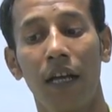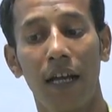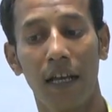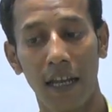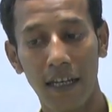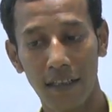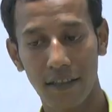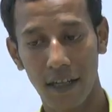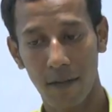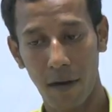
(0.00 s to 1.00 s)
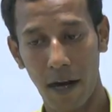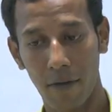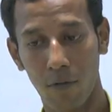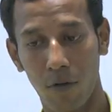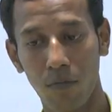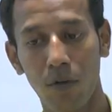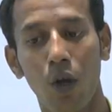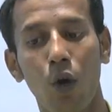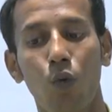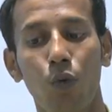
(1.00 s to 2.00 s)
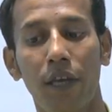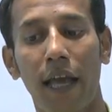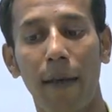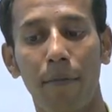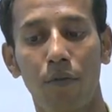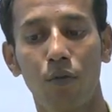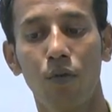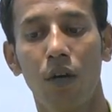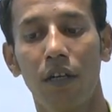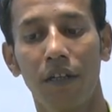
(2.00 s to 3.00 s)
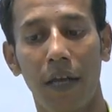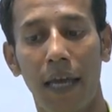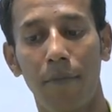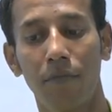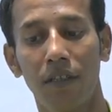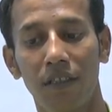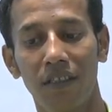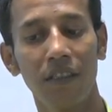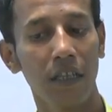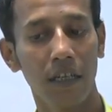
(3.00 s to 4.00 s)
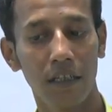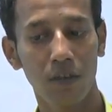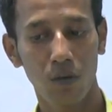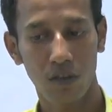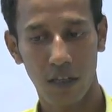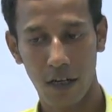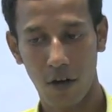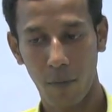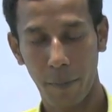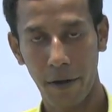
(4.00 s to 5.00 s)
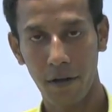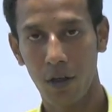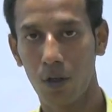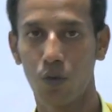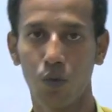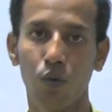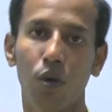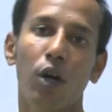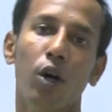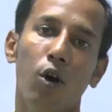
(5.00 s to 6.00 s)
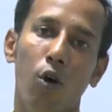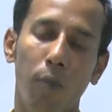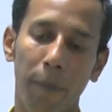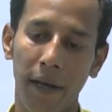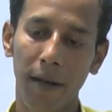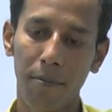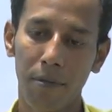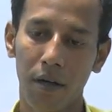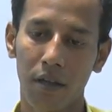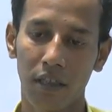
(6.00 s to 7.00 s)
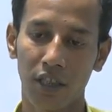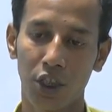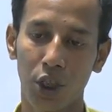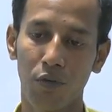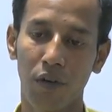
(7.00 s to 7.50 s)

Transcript: Linux shell platform, we have to type this DC_shell command to open up the GUI